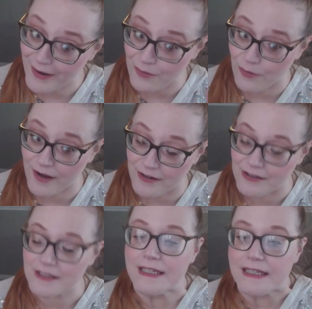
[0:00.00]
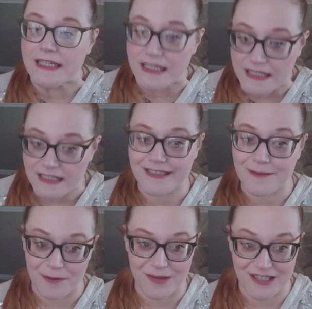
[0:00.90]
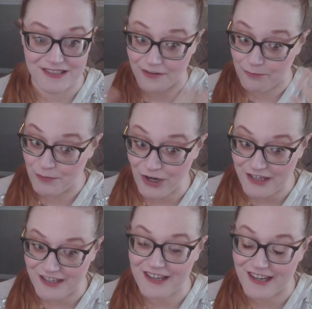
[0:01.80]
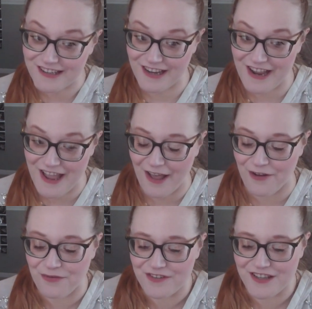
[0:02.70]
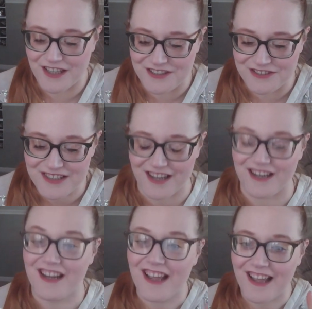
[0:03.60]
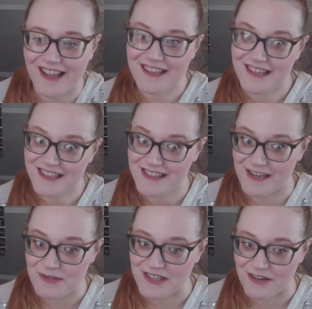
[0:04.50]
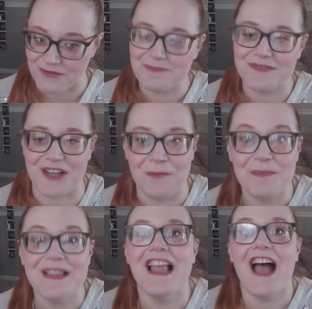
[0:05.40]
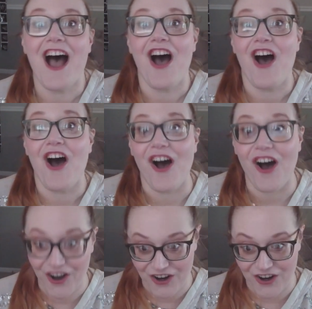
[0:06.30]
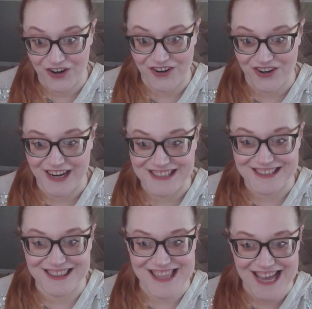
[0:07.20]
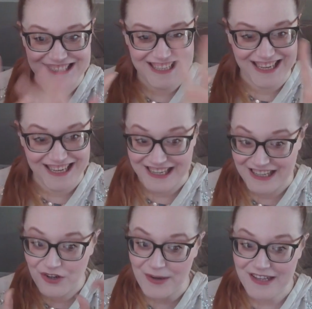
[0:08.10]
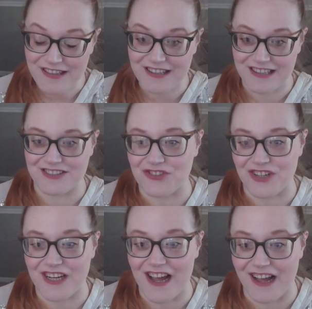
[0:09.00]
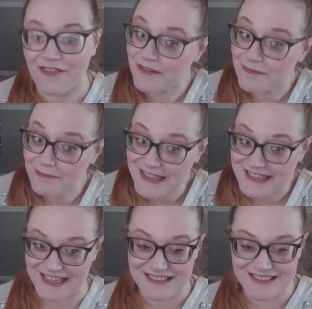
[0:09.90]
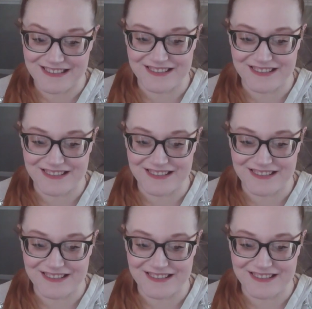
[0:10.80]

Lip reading: quite a while, it's been because I've been pregnant and I have a new son and his name is Dove. So, all right, that's a quick little history of matzah.